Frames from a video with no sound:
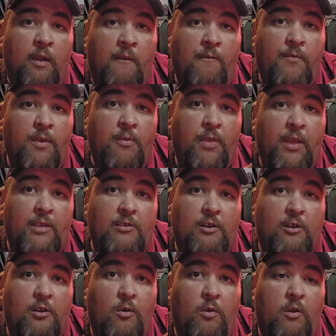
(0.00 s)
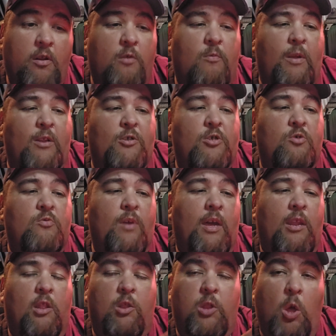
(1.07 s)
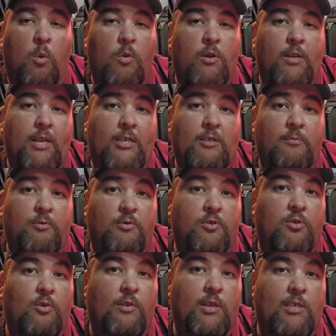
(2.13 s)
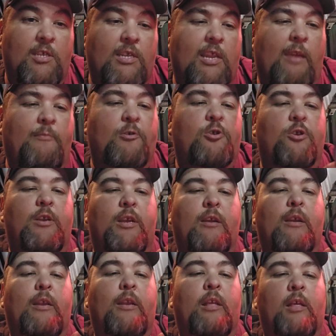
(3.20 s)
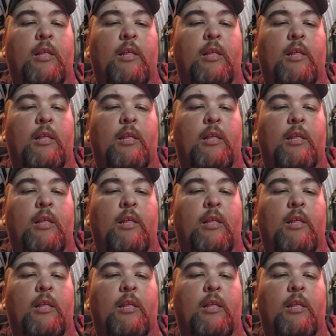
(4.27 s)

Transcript: of the things that are going on around you at a lower decibel so it doesn't damage your hearing.